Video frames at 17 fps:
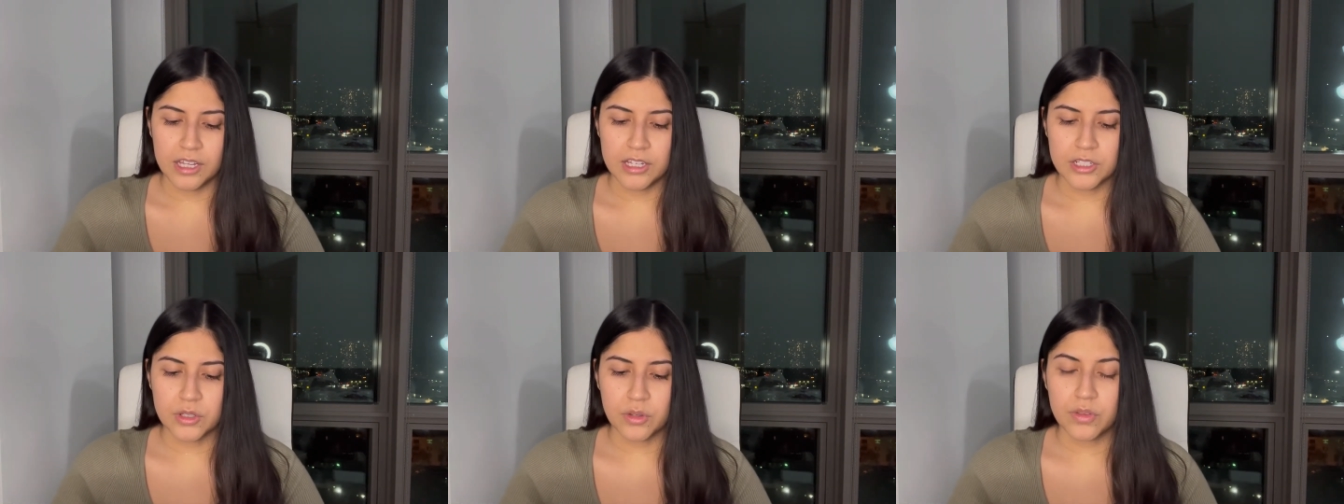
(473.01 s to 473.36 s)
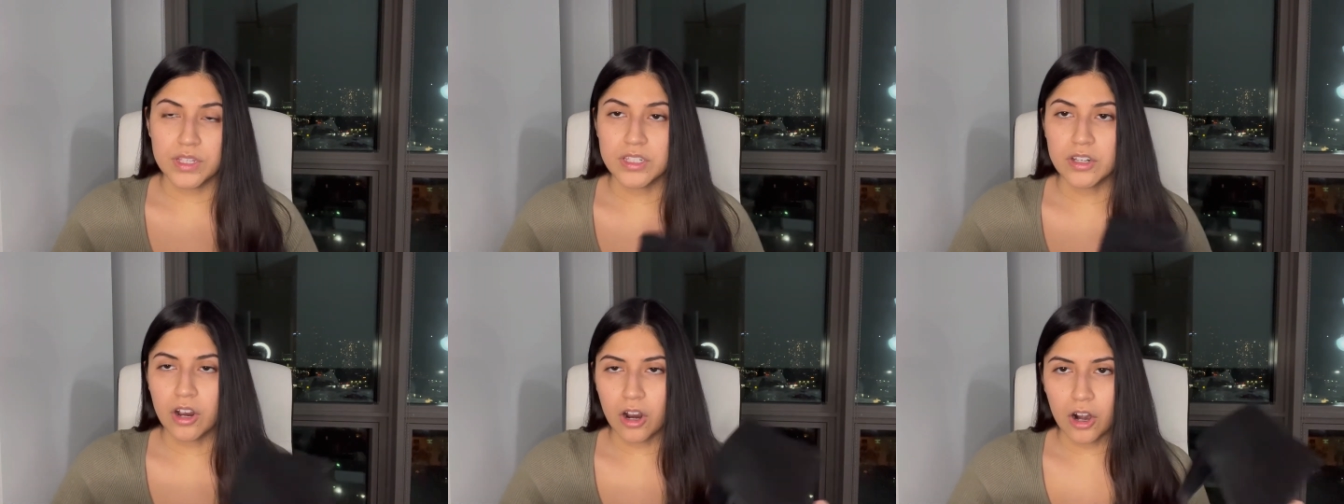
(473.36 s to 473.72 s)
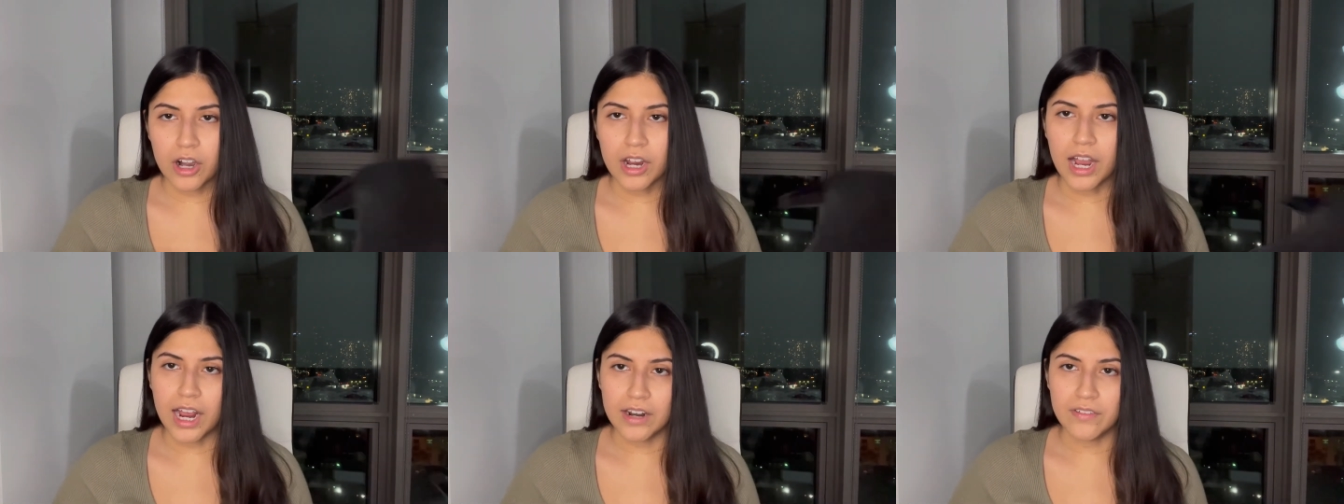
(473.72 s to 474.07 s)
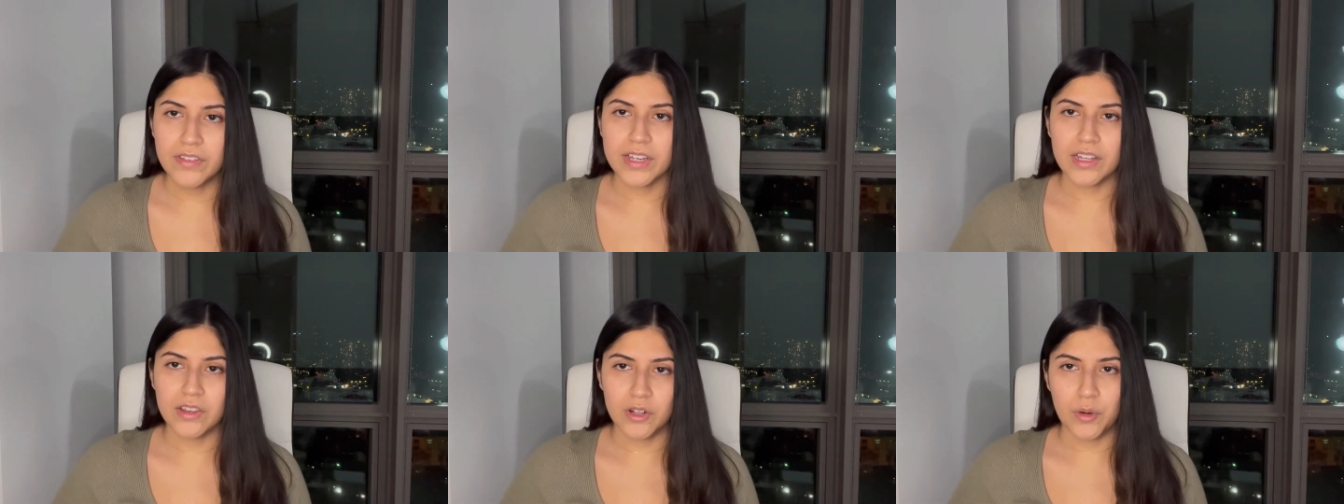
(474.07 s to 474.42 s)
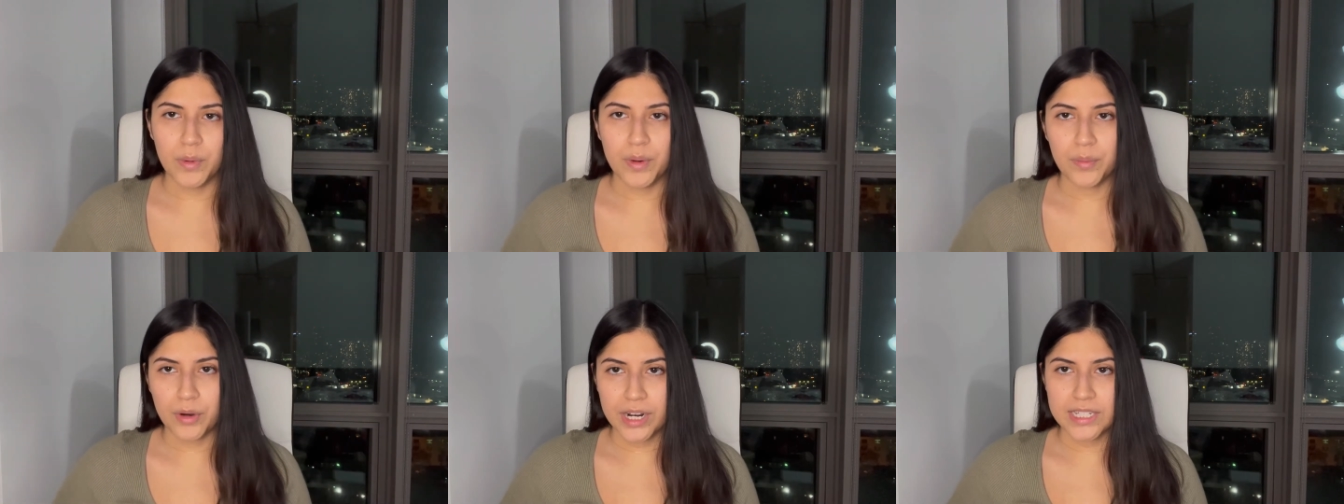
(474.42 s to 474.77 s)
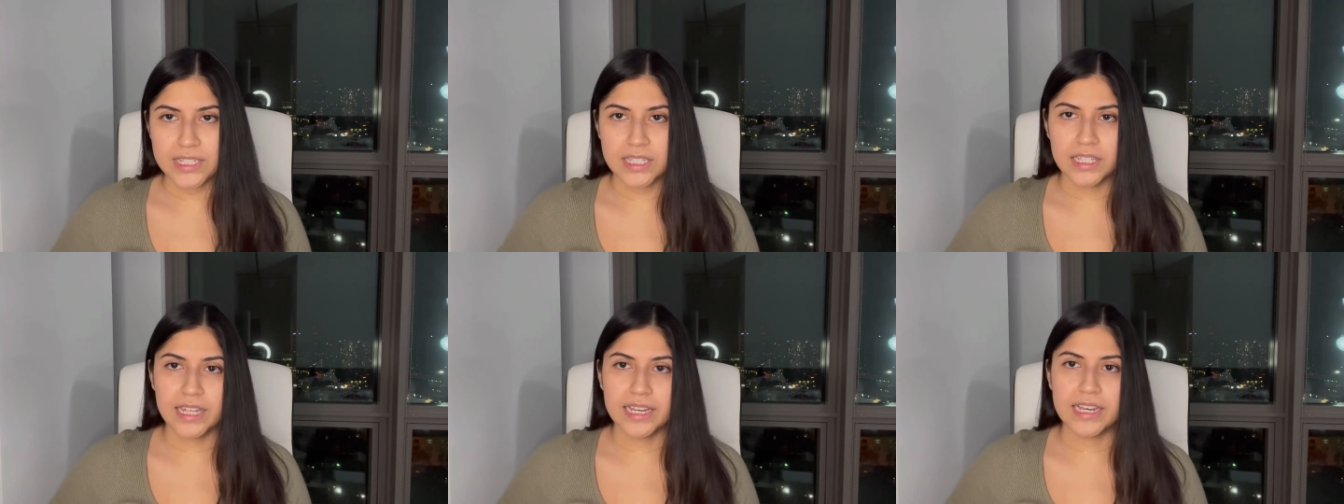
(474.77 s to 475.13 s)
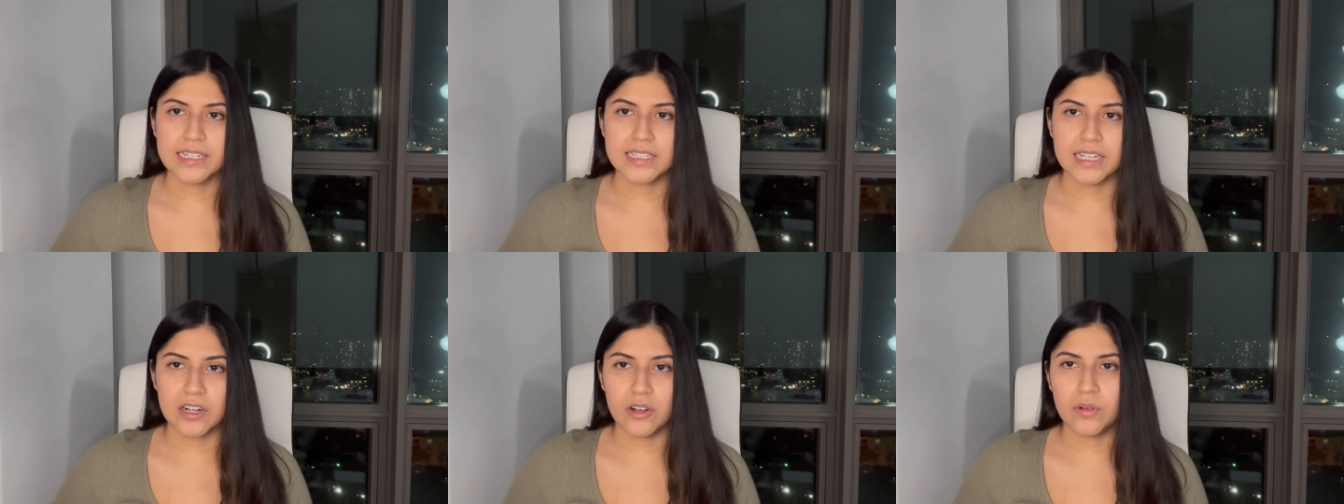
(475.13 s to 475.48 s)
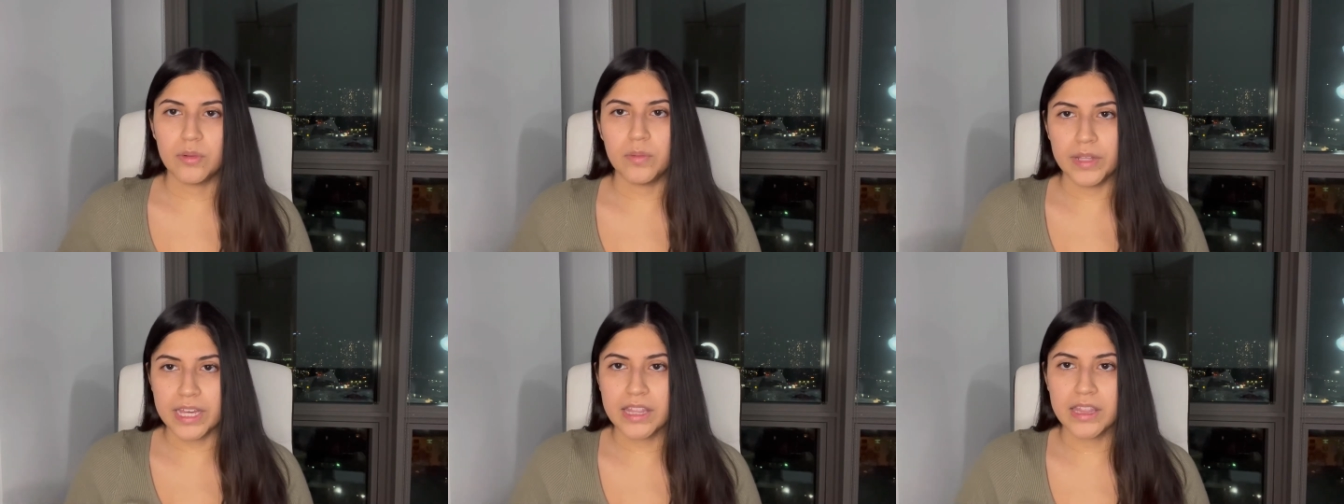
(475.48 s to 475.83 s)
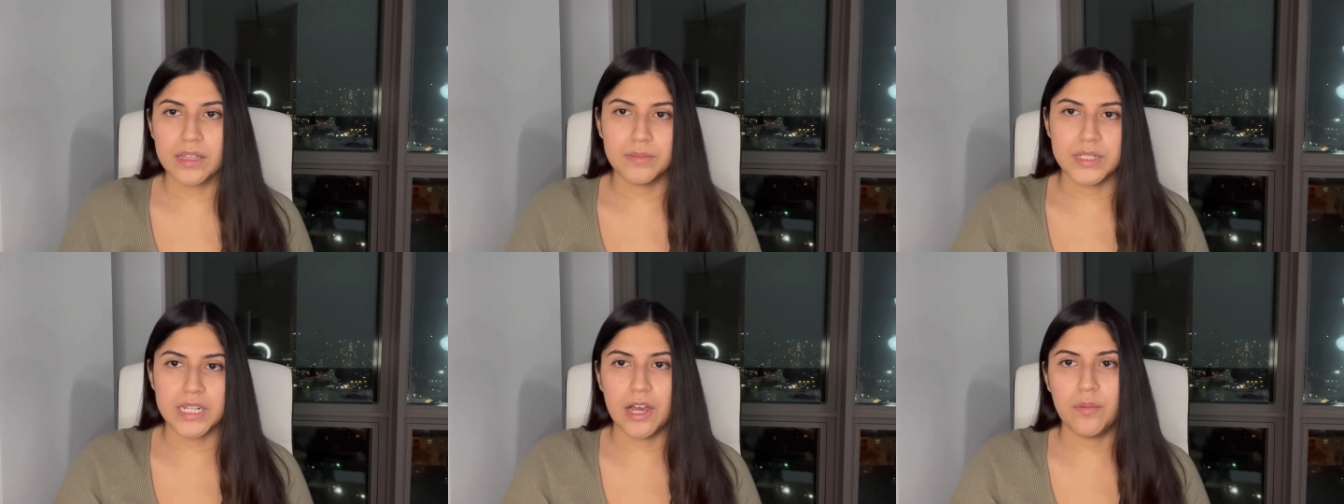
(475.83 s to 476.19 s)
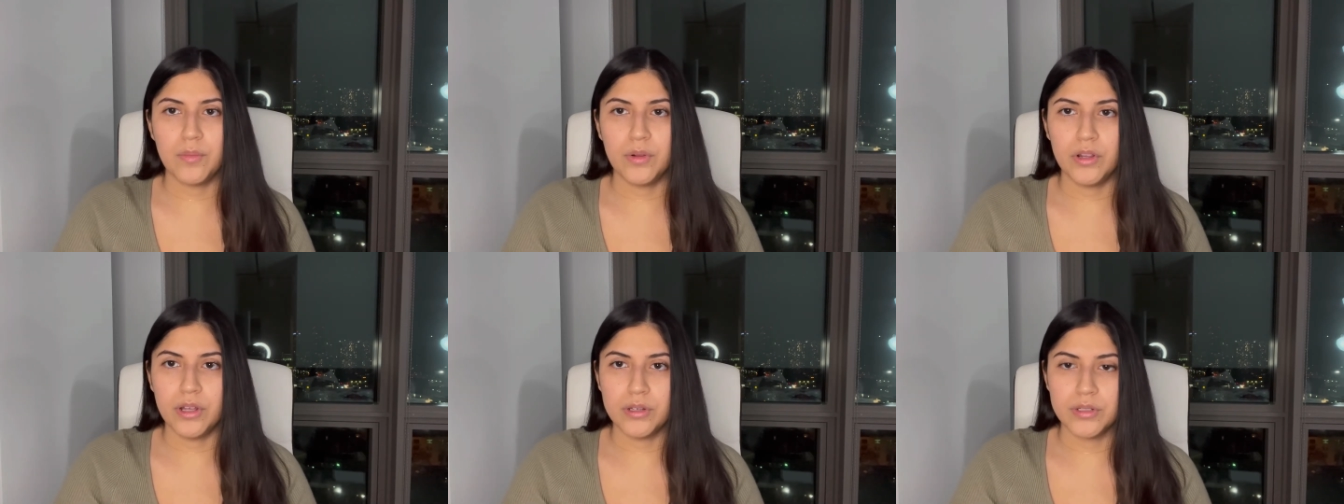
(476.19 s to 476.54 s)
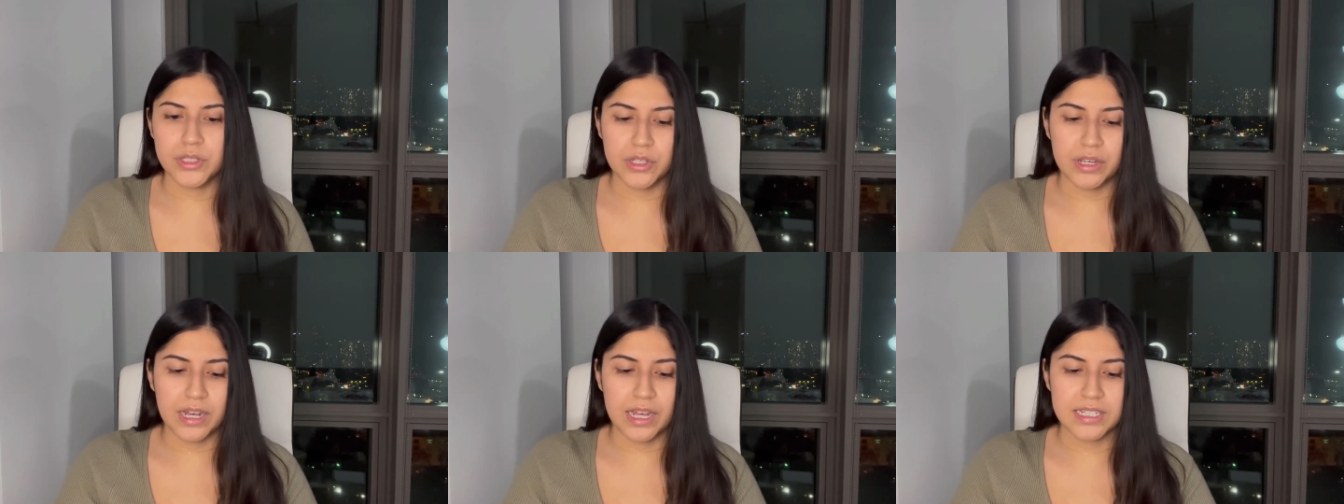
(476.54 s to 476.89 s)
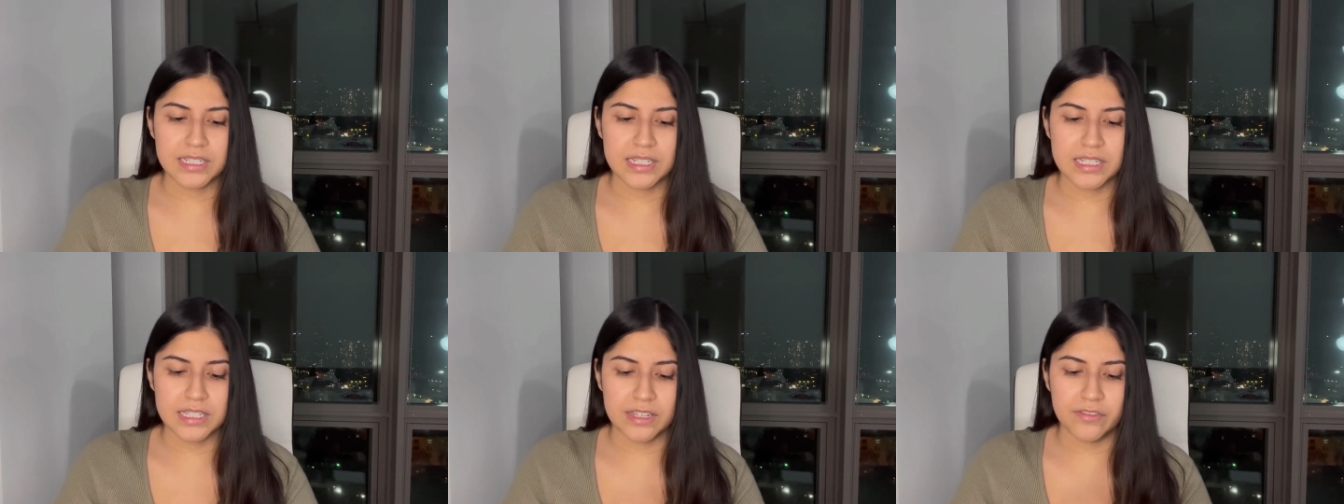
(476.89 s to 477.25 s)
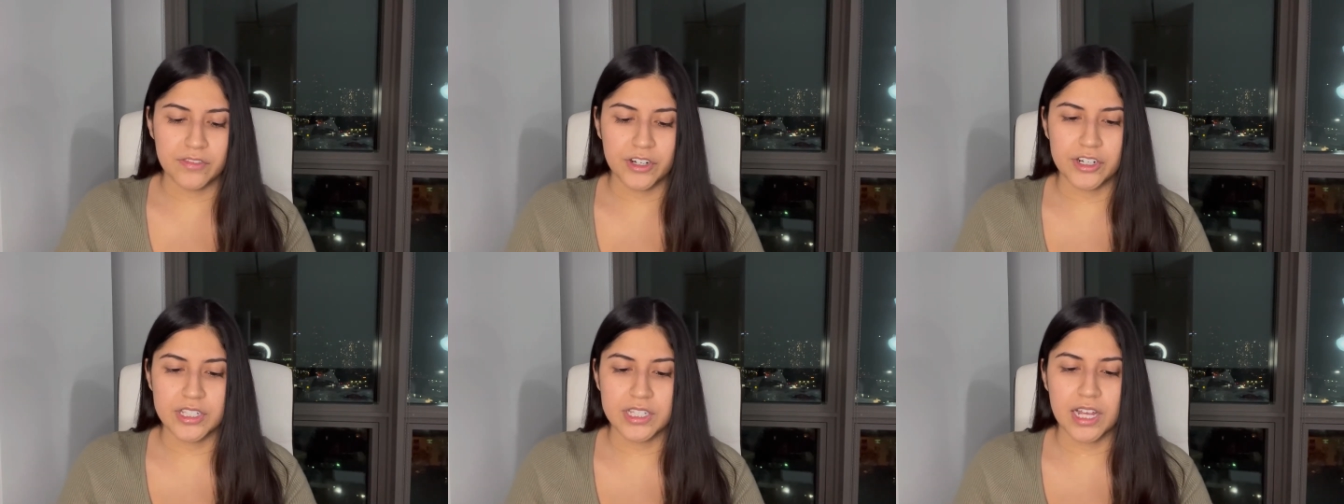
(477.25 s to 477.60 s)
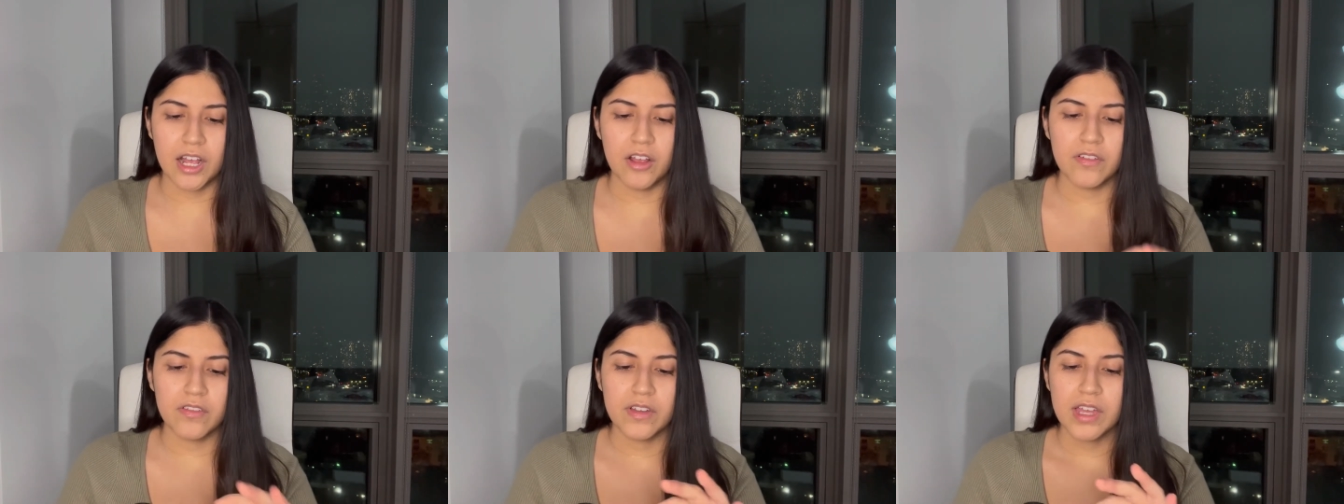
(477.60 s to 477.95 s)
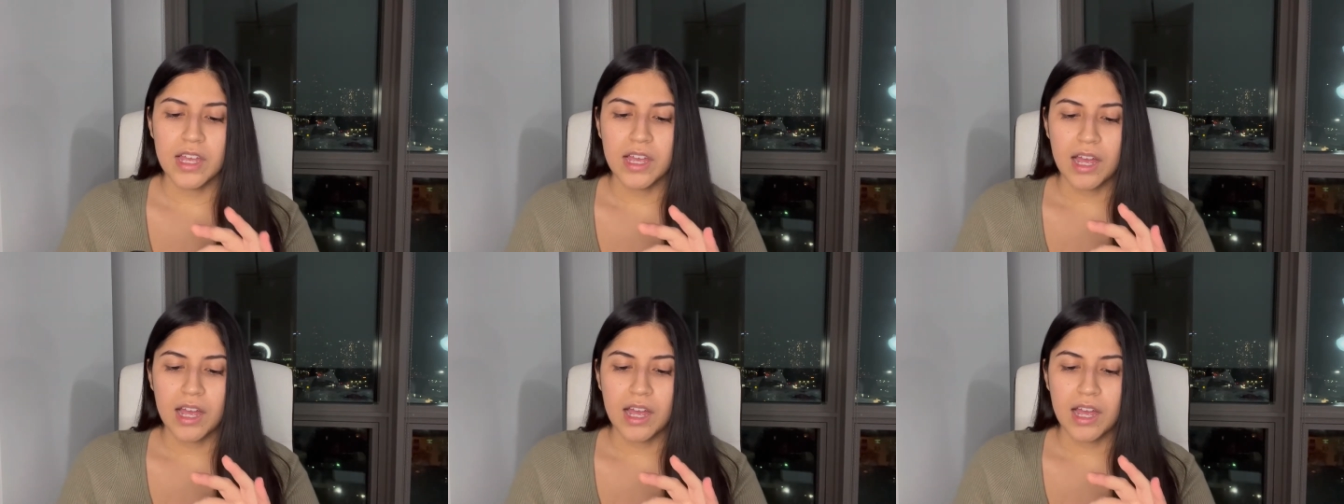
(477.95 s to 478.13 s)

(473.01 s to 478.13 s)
So these are kind of like a little bit pricey. Like I said, I'll link them down below so you guys can see for yourself.